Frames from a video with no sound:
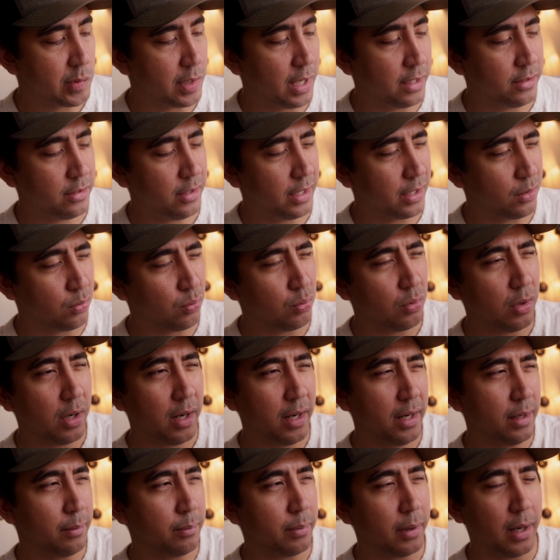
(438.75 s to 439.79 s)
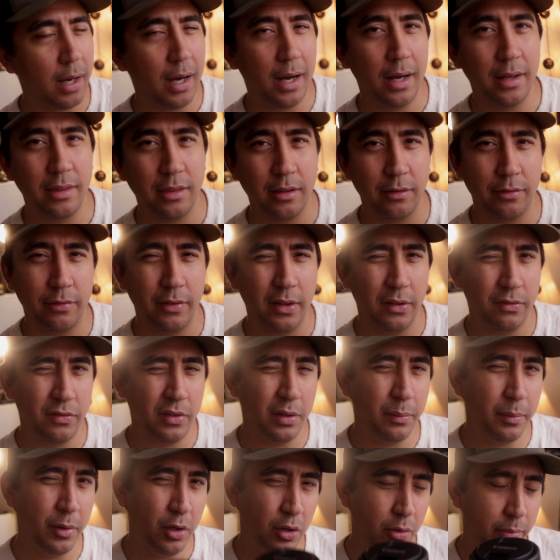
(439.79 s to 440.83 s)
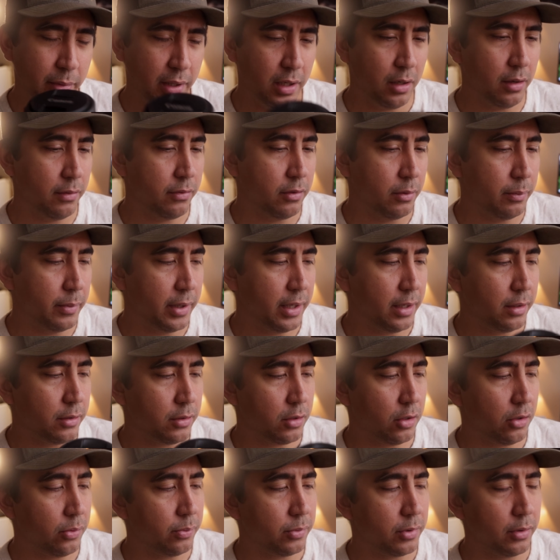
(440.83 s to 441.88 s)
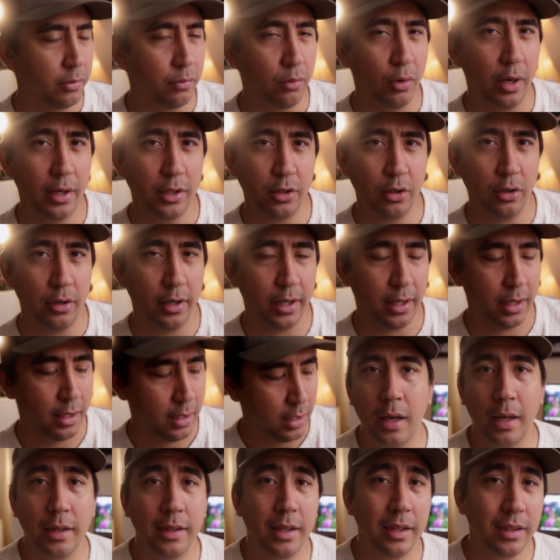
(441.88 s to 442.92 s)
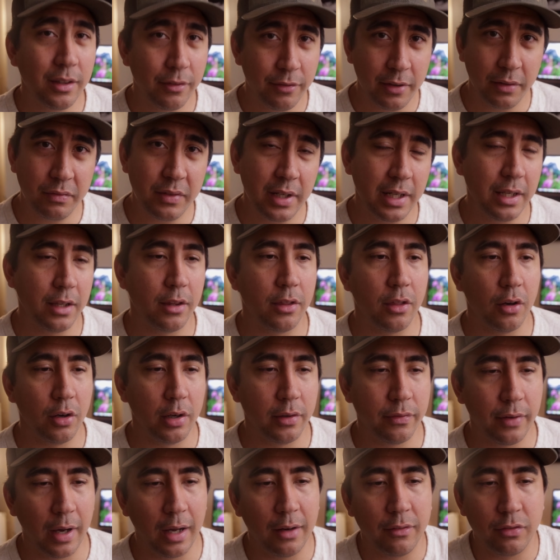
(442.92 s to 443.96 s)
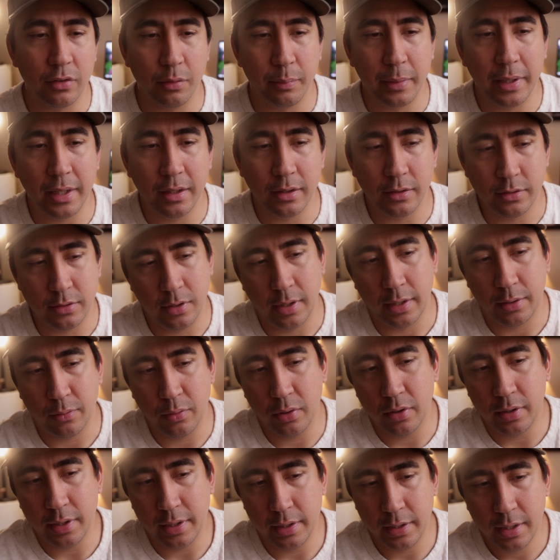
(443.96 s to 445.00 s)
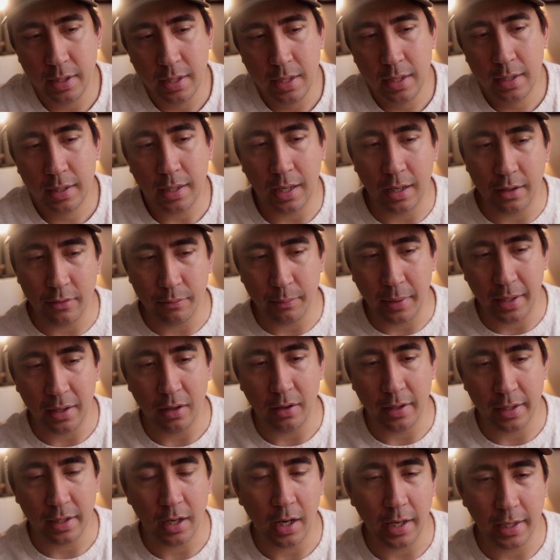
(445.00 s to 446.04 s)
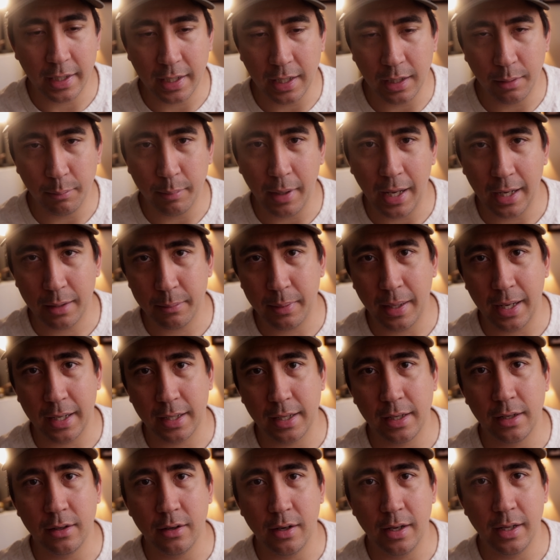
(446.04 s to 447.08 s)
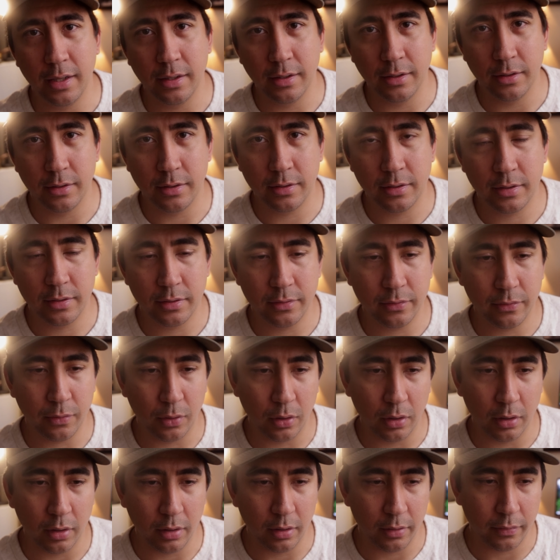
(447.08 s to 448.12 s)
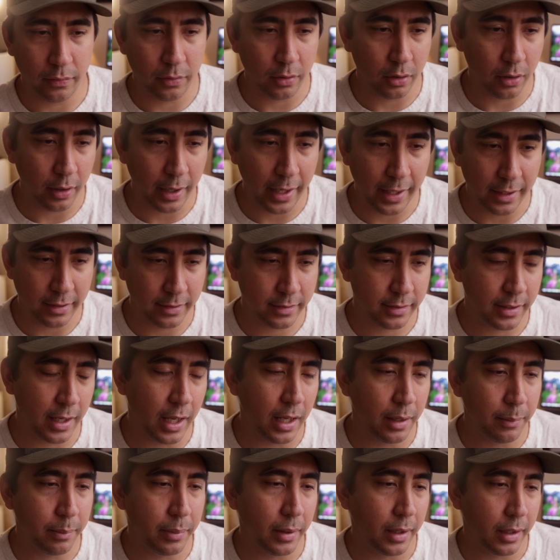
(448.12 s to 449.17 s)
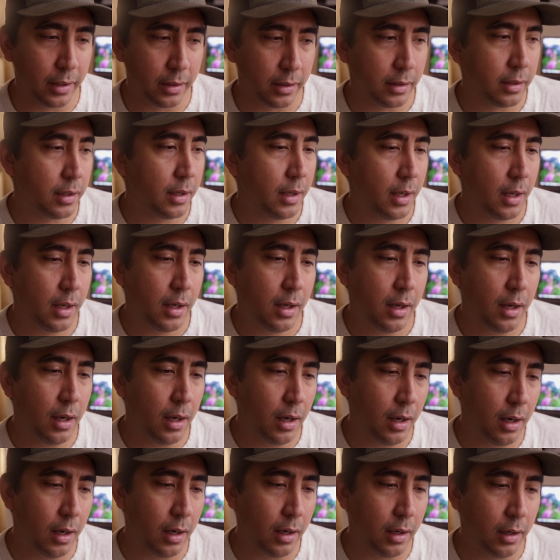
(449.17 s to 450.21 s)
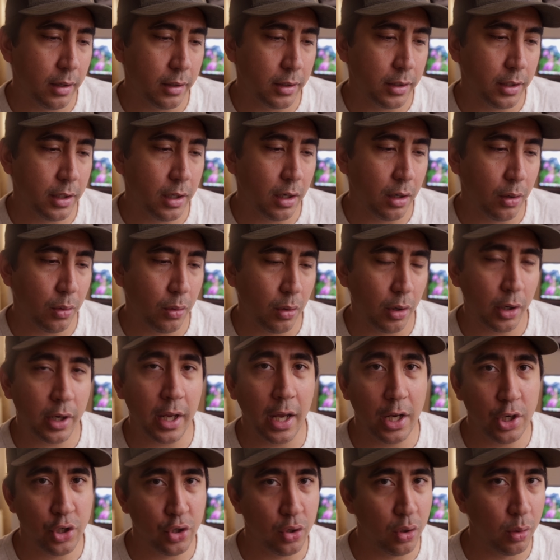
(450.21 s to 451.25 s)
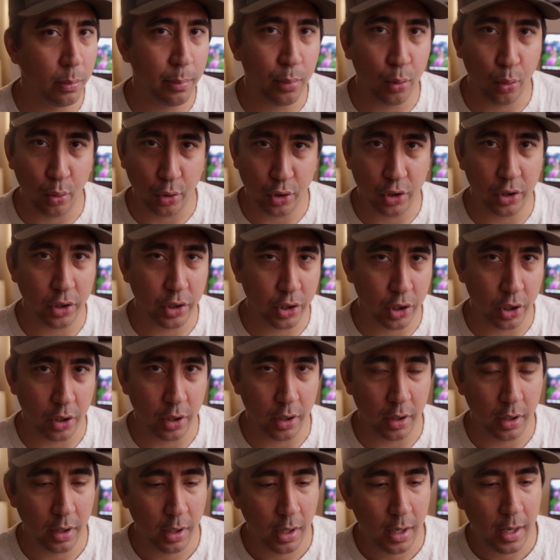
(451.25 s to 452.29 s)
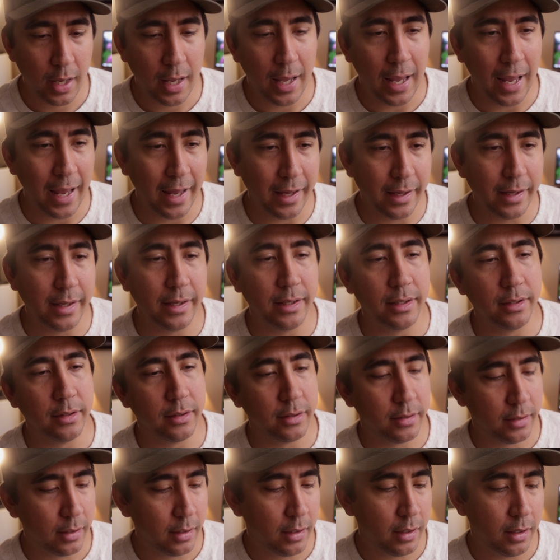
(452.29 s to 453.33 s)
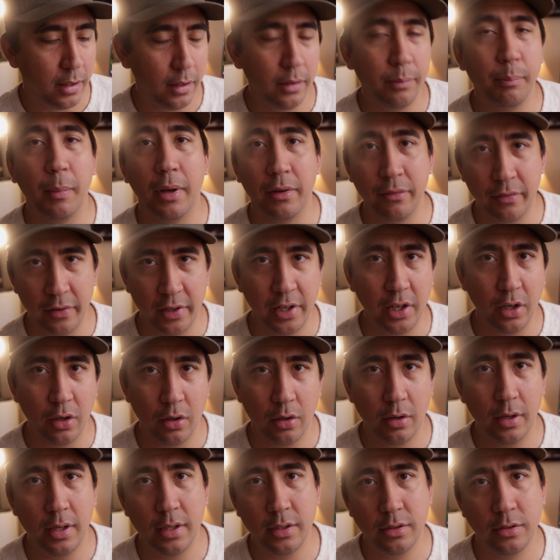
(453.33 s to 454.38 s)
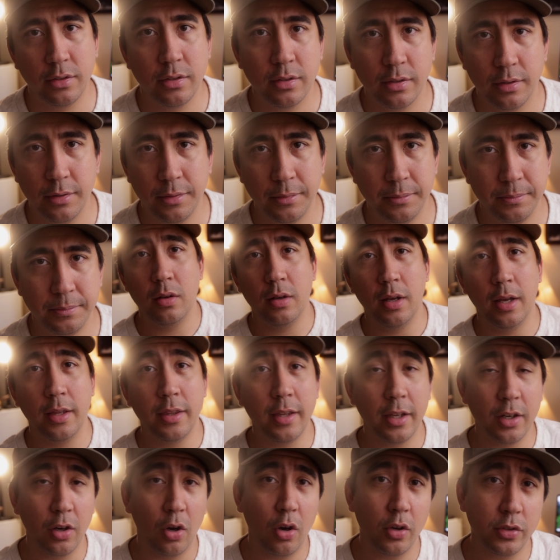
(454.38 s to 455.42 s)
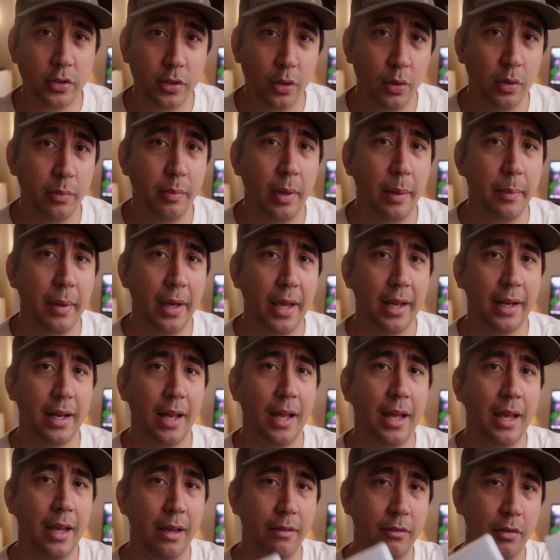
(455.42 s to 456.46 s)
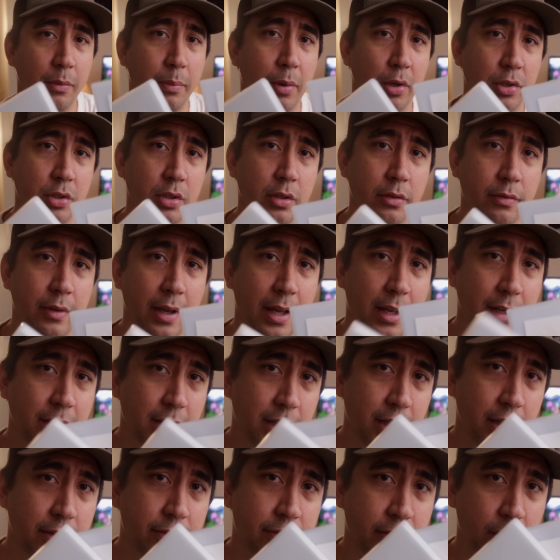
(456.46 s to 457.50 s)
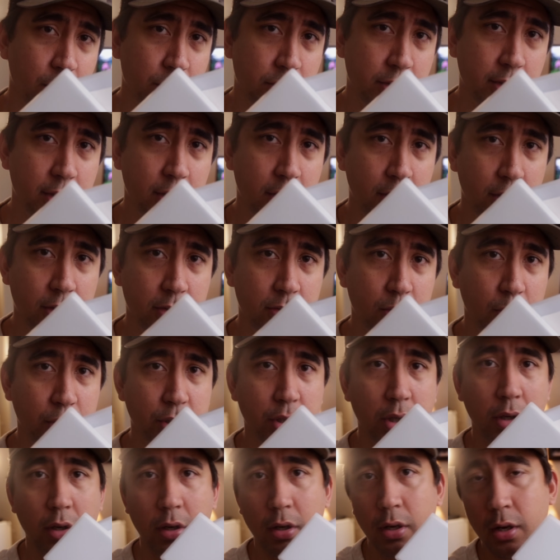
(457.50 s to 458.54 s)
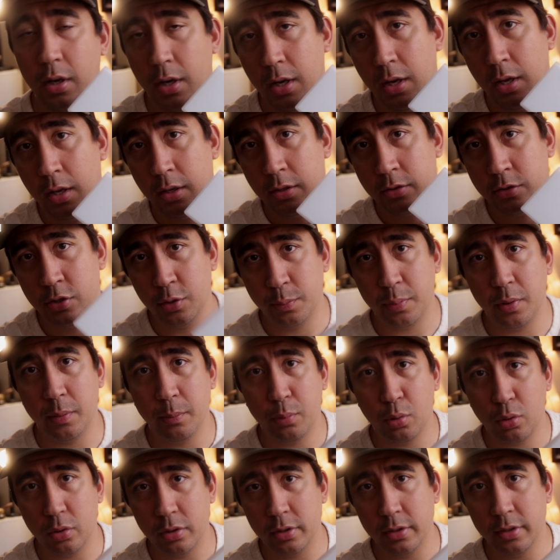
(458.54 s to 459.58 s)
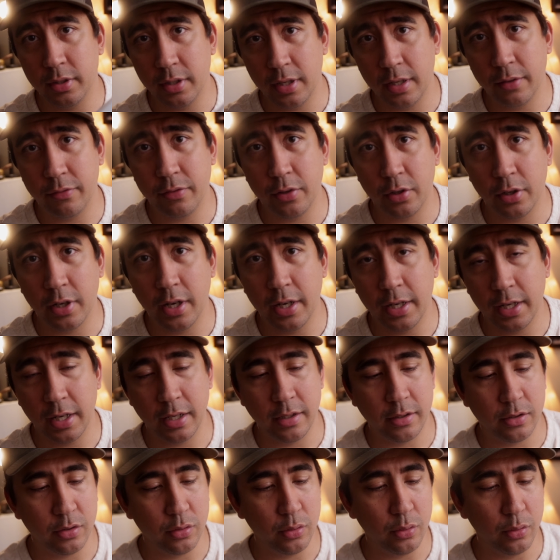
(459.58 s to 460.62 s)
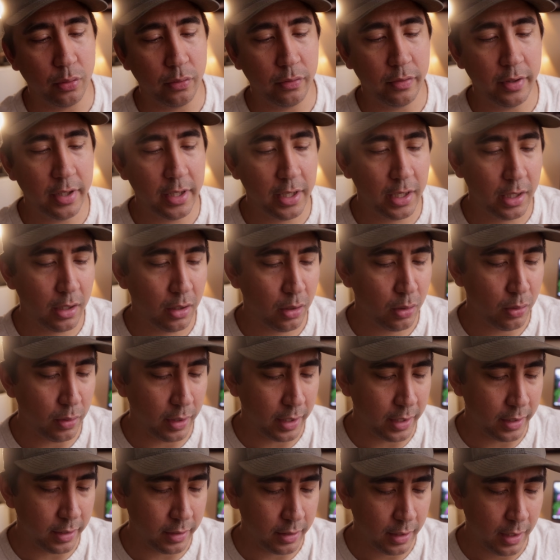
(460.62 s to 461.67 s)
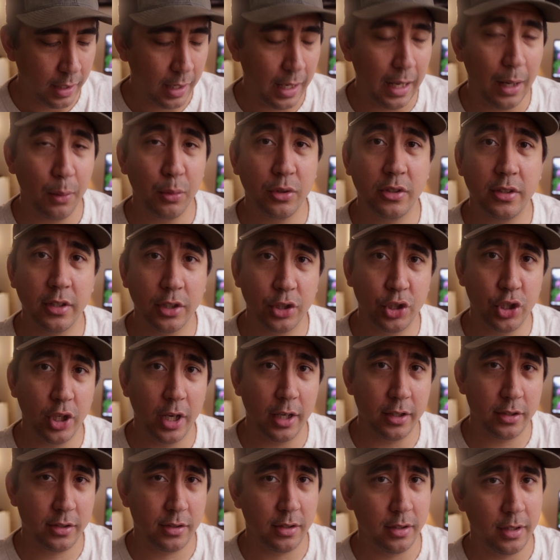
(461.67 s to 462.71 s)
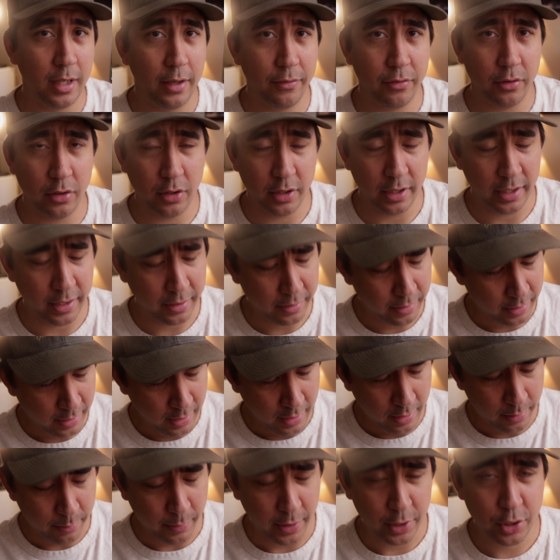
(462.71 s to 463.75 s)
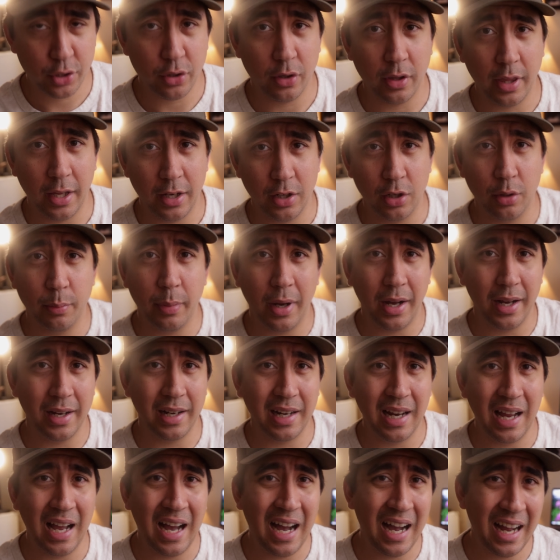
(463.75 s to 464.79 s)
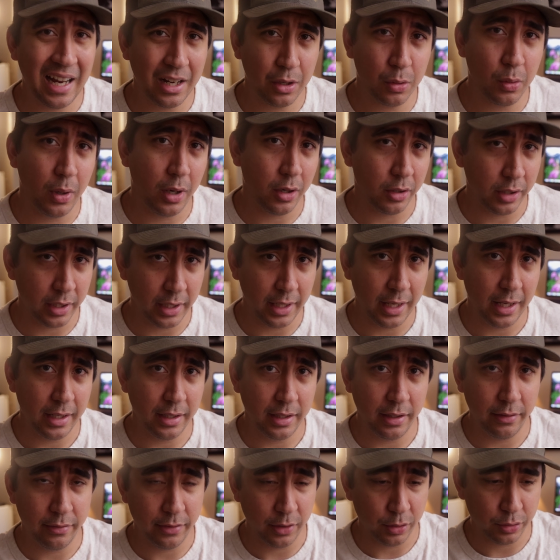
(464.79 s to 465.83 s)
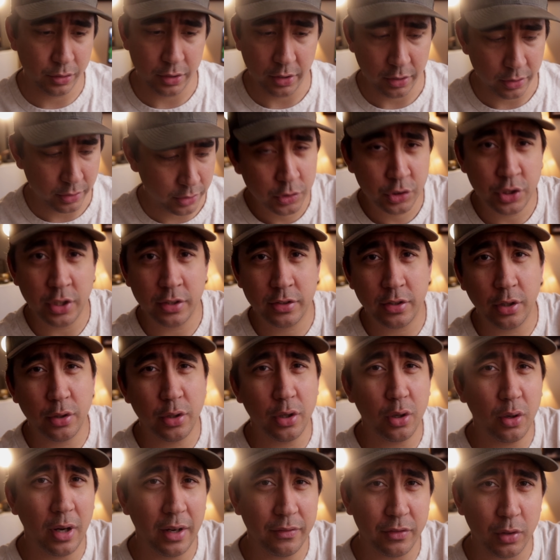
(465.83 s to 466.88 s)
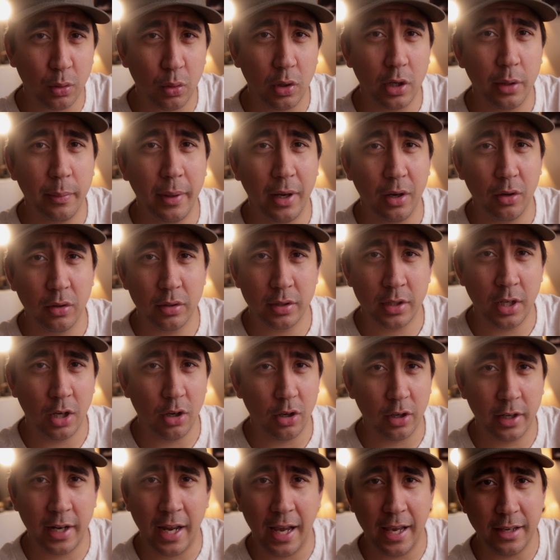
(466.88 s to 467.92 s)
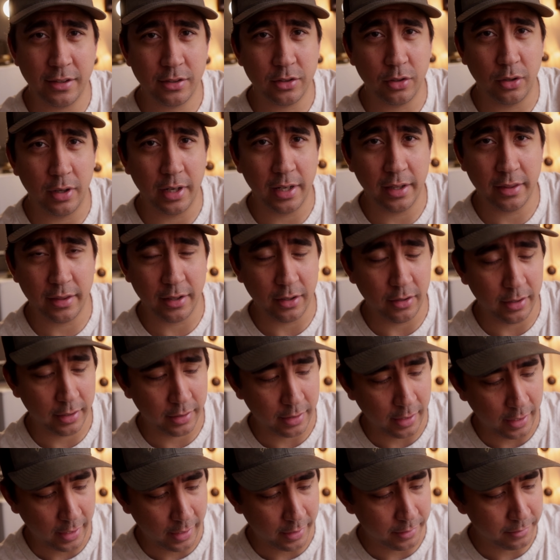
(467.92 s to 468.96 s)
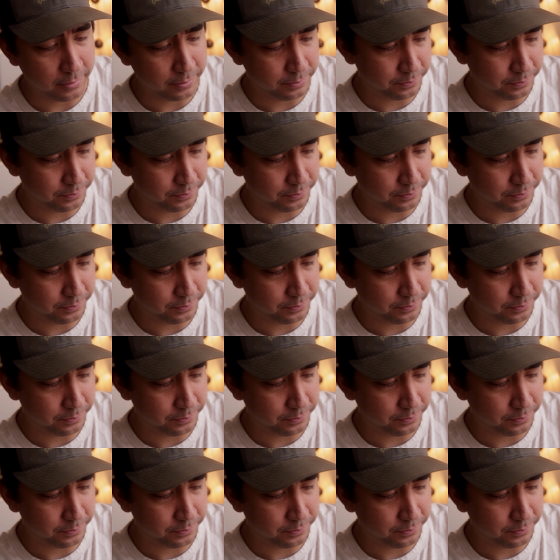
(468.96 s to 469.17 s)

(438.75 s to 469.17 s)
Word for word: It's like right behind the 50 millimeter for me in terms of rendering, and then the 15 to 35 for me is like really kind of my like hiking, backpacking lens for landscape and you know, occasional portraiture, and my video lens. And then also in my bag, I have a bunch of ND filters, which are super important if you're getting into video. And I would suggest definitely make sure that you're buying high quality ND filters, just so you don't have to worry about color cast or anything like that.